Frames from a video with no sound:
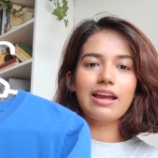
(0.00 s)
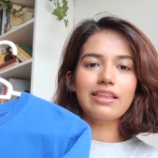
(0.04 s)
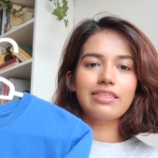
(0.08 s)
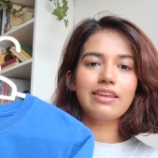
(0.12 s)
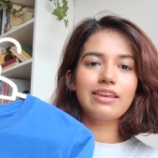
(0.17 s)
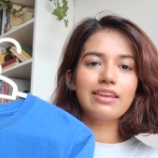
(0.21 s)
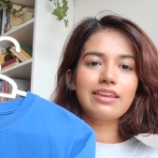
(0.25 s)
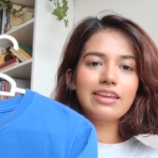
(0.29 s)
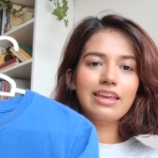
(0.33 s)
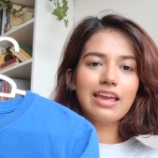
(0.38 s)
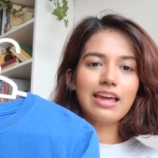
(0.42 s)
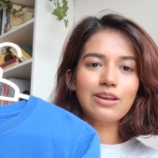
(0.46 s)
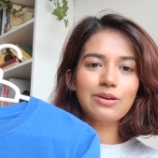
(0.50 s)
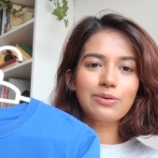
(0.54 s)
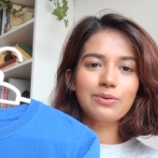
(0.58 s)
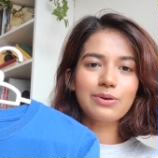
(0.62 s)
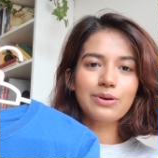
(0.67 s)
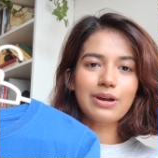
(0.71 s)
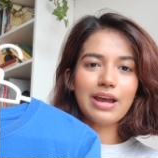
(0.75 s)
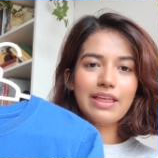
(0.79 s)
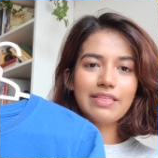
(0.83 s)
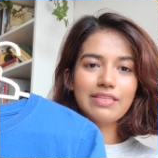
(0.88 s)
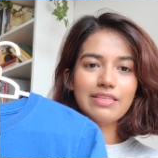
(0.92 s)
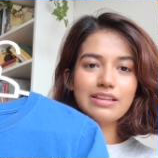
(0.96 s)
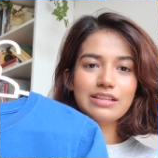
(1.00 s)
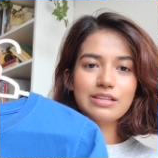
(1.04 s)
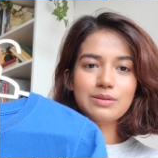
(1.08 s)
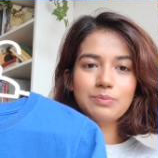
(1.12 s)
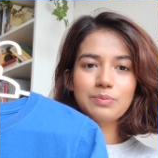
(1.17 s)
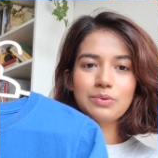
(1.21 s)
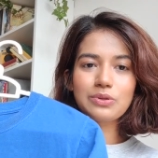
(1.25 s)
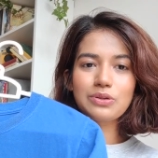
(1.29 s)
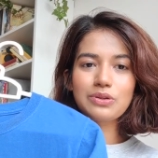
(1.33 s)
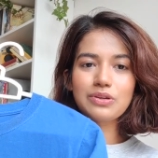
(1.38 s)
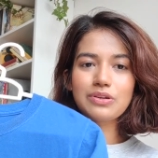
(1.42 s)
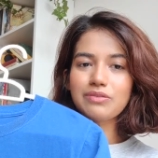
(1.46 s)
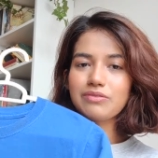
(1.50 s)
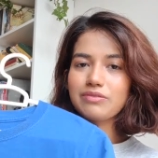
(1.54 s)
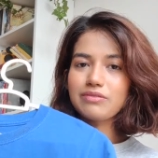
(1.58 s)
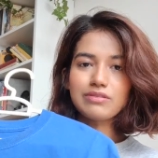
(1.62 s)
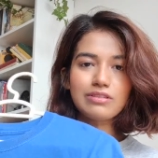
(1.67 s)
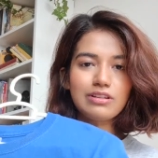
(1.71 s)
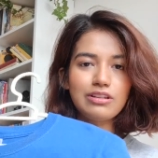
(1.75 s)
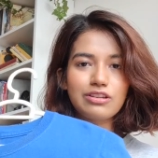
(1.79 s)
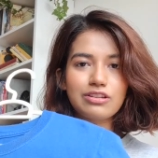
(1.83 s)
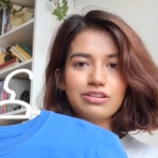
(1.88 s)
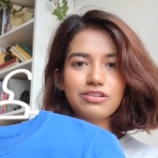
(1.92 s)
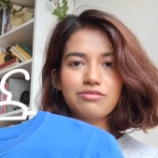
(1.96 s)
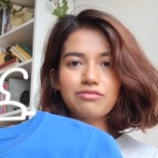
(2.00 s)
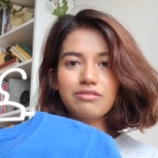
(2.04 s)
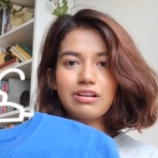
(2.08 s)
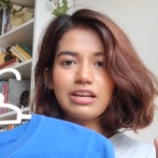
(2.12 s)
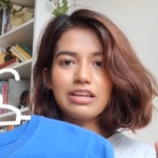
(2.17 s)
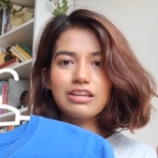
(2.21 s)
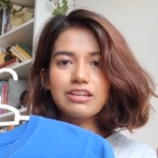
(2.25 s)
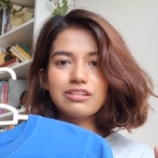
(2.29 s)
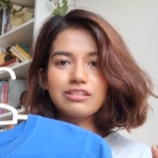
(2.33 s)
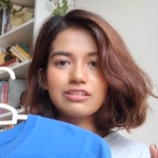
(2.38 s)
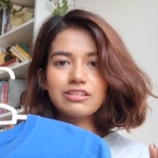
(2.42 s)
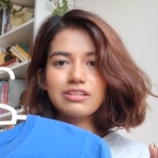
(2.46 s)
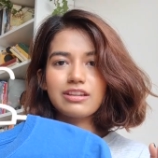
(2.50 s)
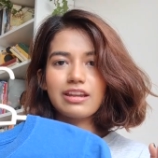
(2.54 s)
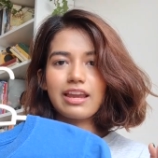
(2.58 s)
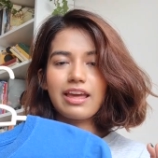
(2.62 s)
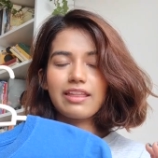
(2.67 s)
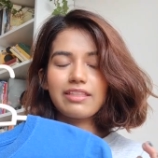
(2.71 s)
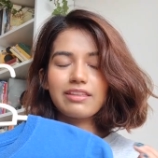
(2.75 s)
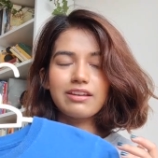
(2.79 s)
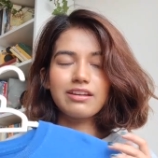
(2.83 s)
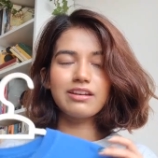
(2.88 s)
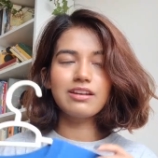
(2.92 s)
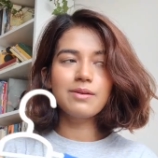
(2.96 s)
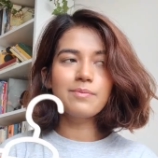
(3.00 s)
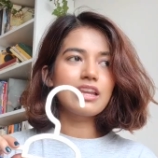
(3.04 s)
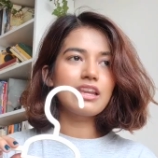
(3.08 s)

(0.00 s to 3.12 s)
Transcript: I think yellow and this blue looks really good together,